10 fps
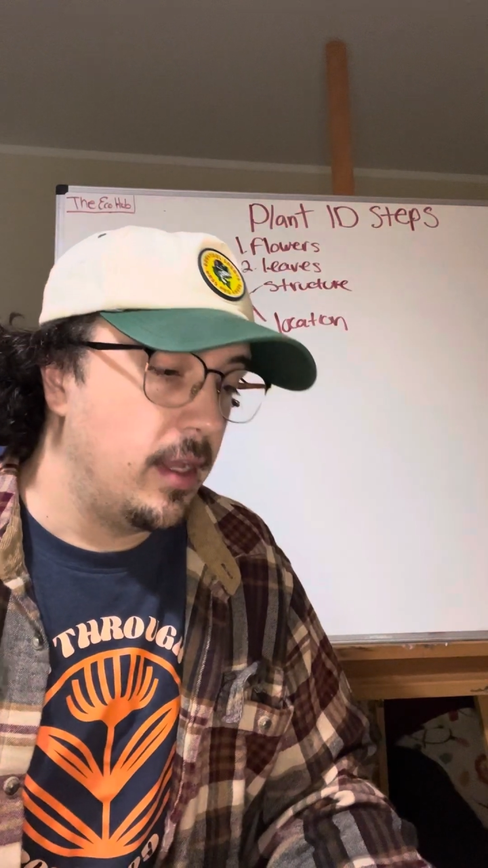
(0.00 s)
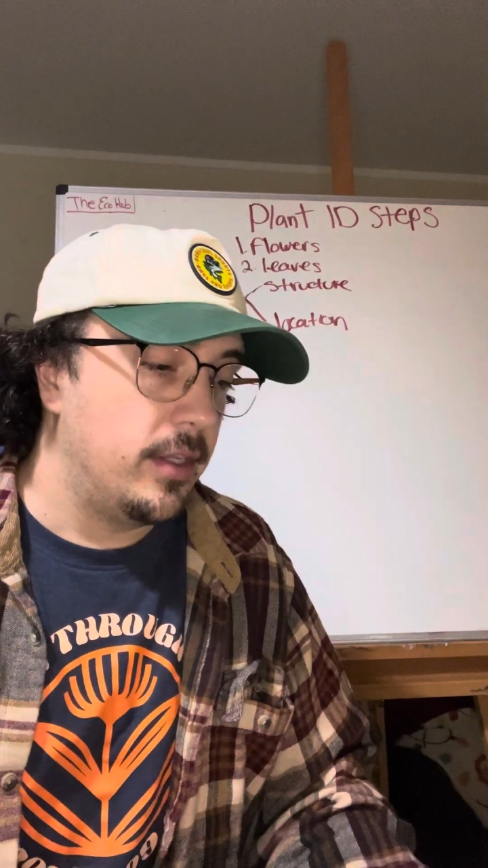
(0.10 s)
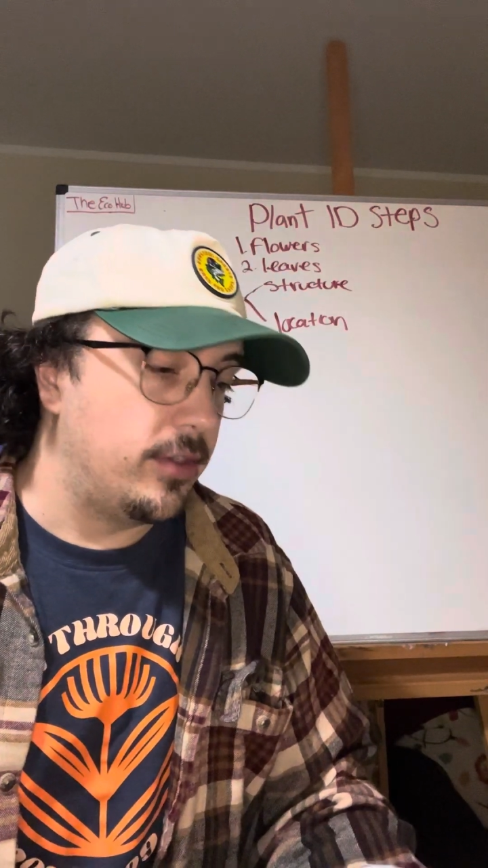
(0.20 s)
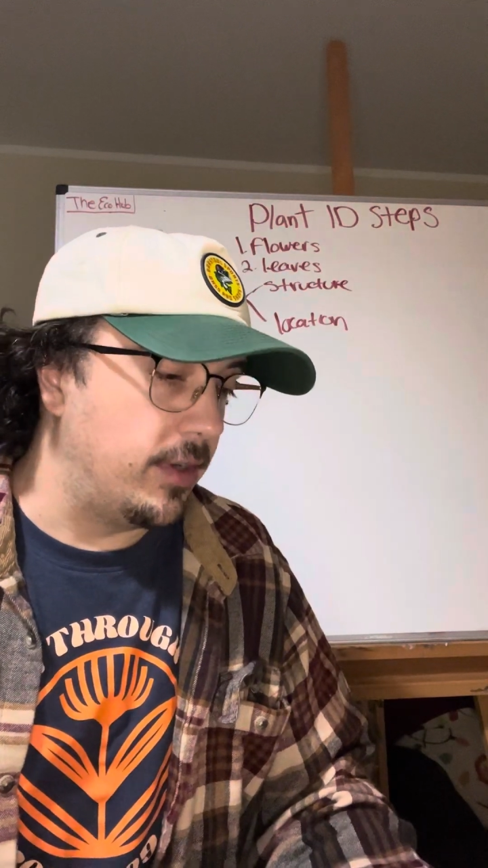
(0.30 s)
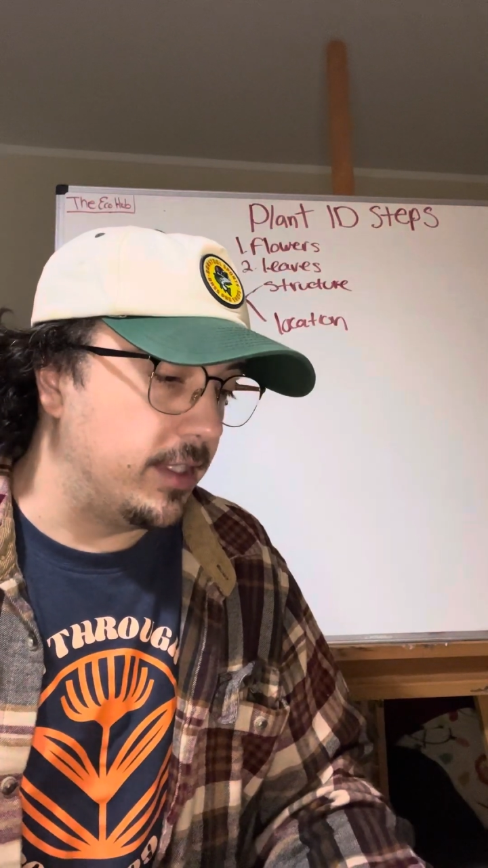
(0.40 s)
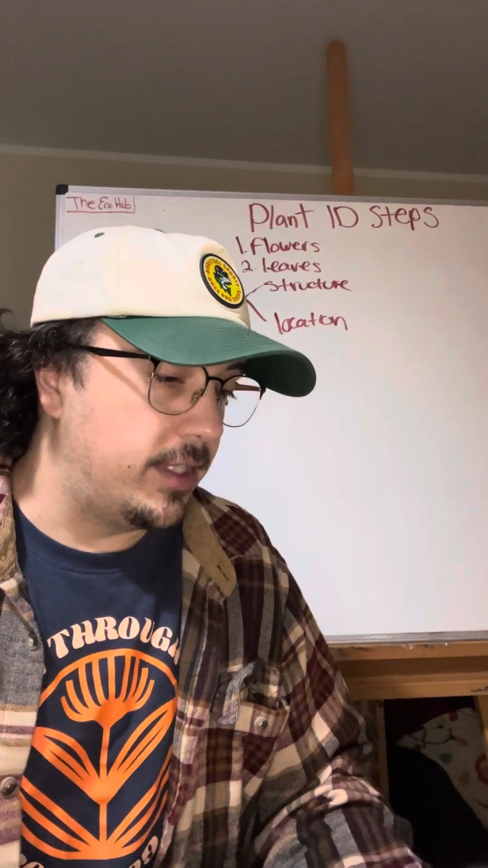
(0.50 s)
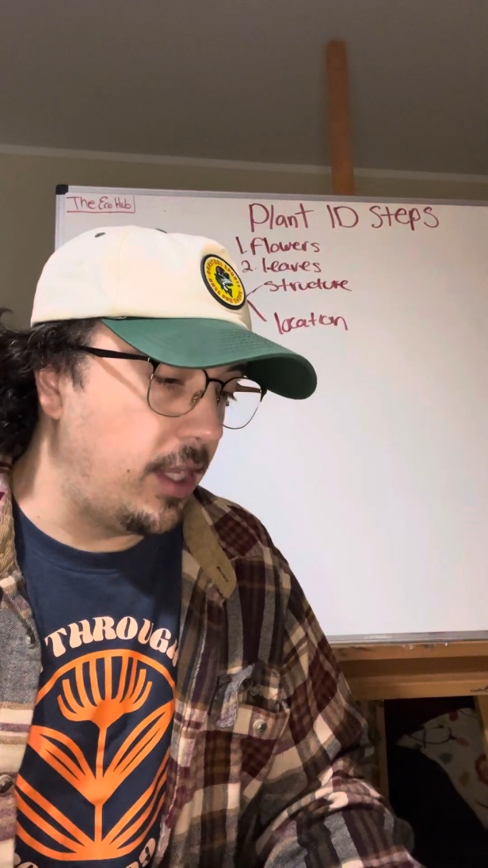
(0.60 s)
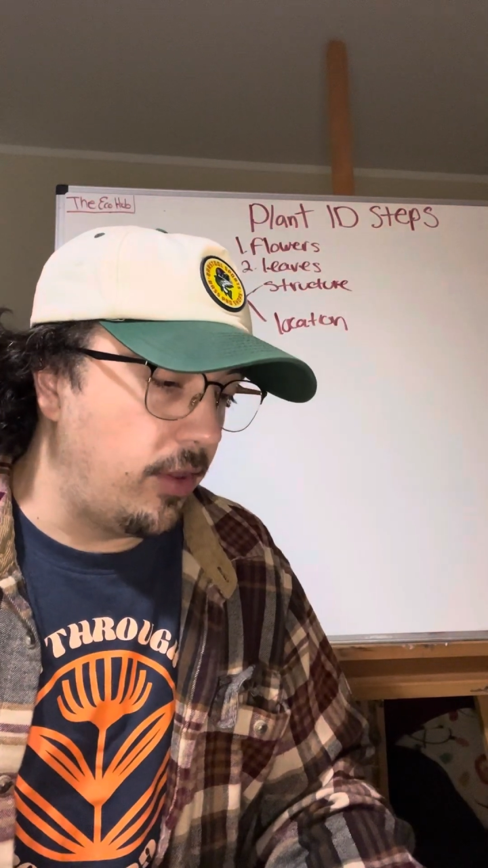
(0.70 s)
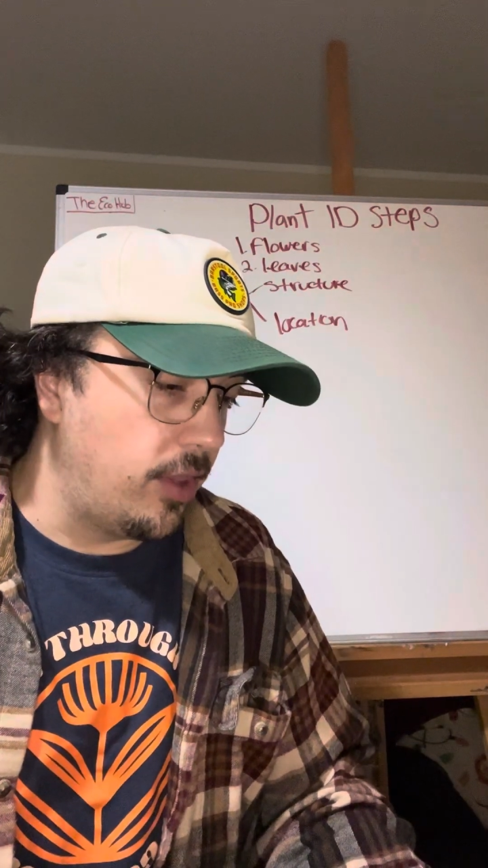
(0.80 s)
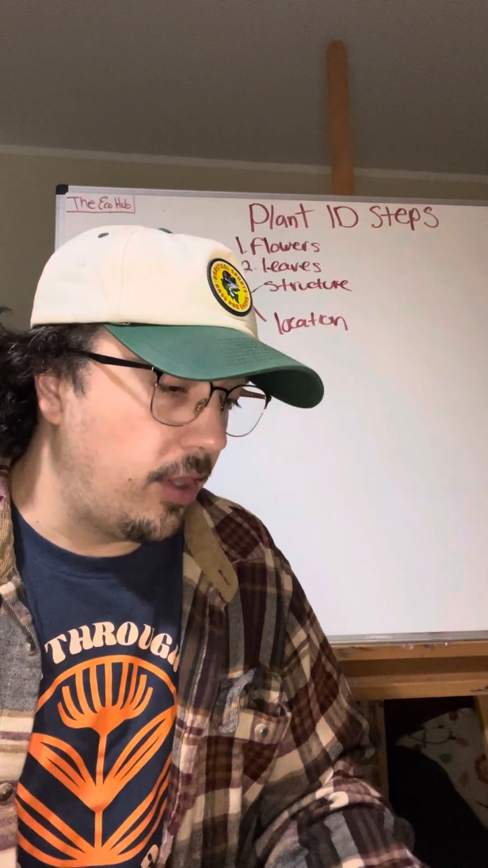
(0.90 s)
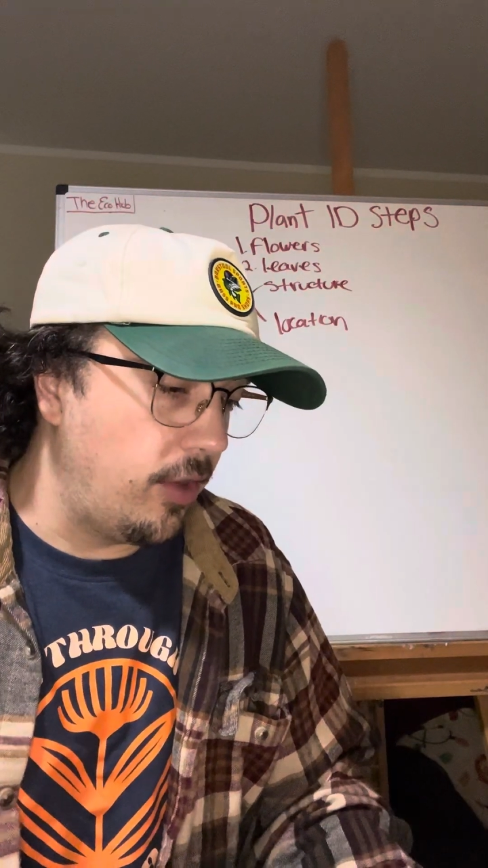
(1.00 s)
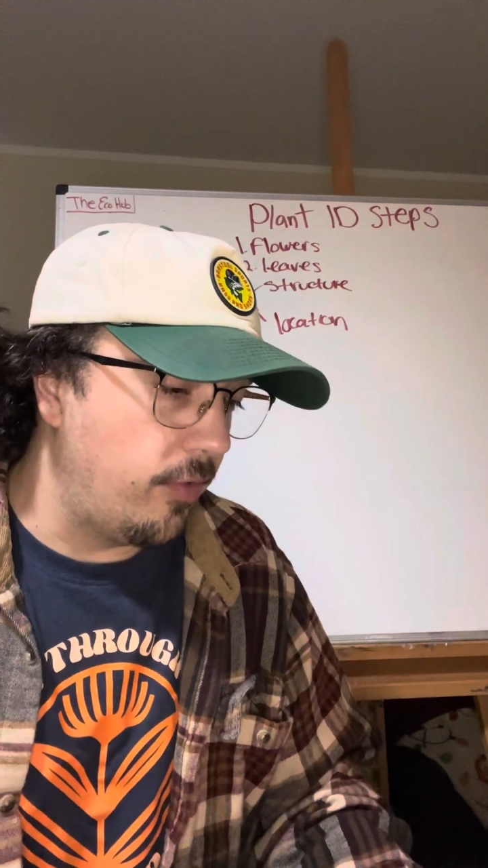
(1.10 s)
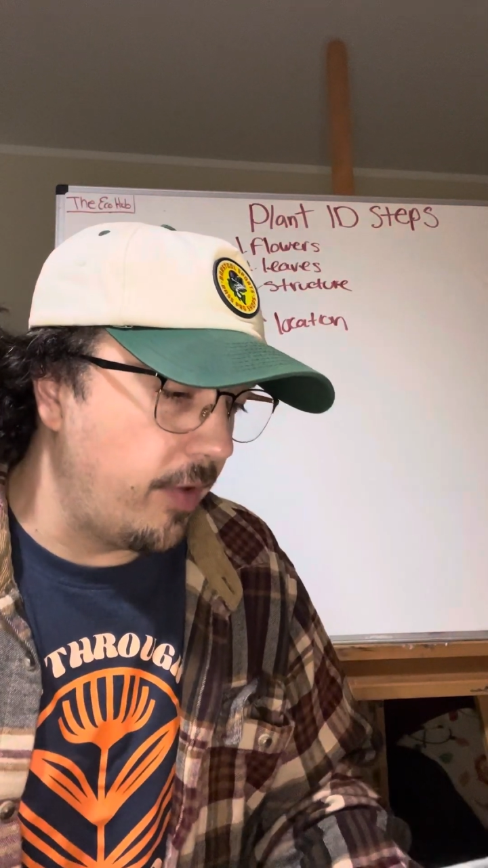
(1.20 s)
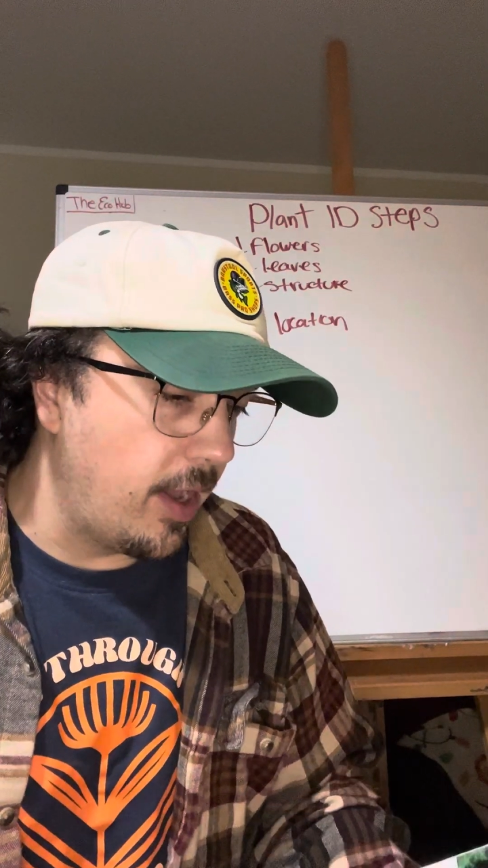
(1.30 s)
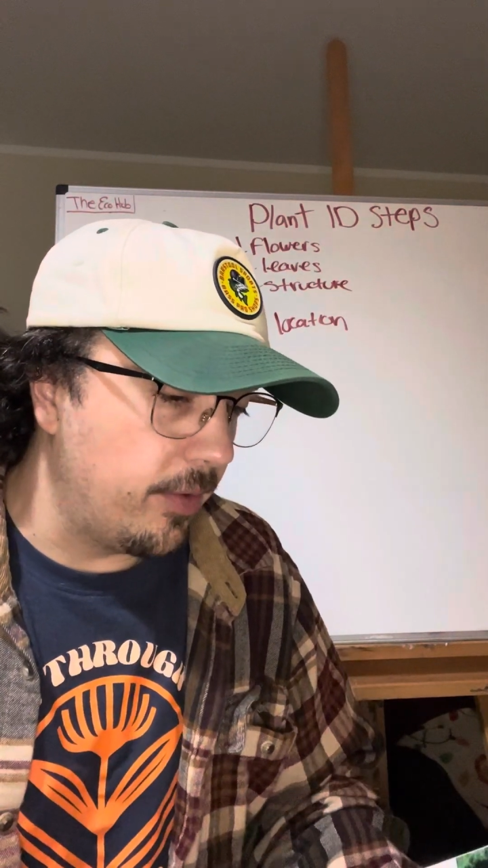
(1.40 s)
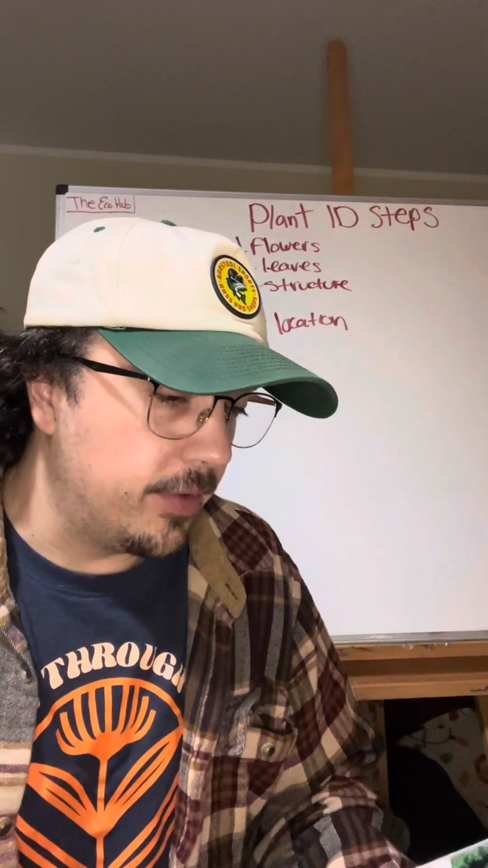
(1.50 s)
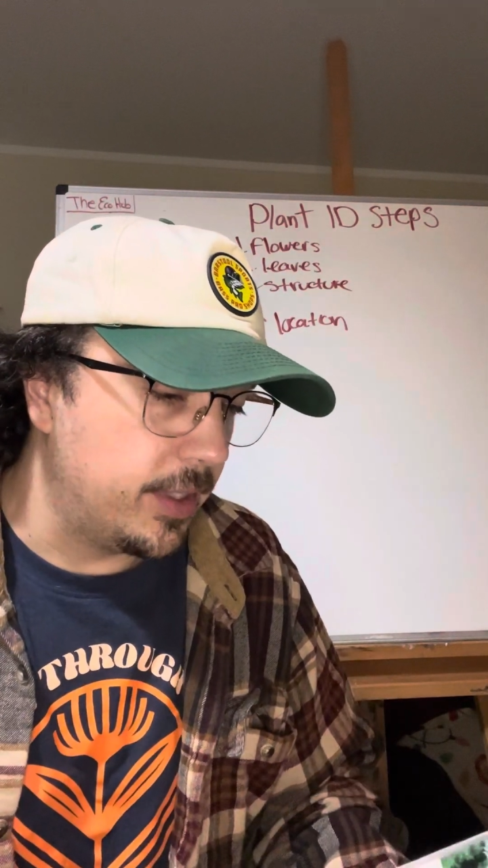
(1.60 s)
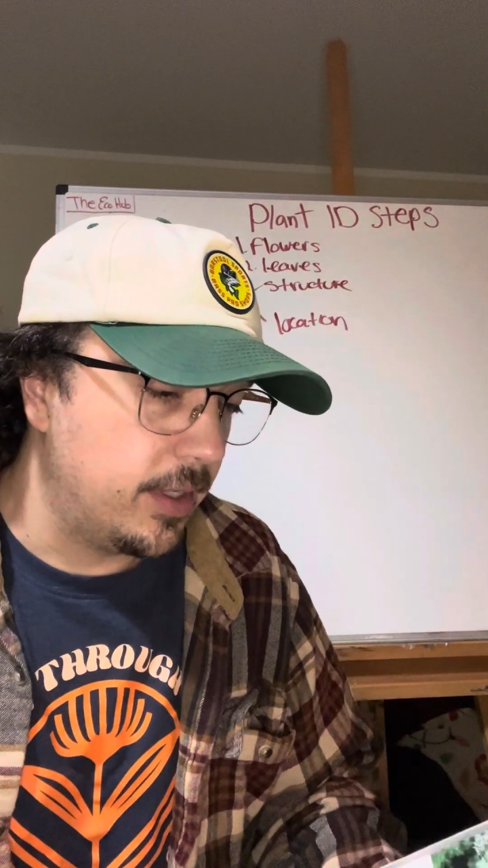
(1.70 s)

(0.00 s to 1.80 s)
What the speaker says: So let's say you think you found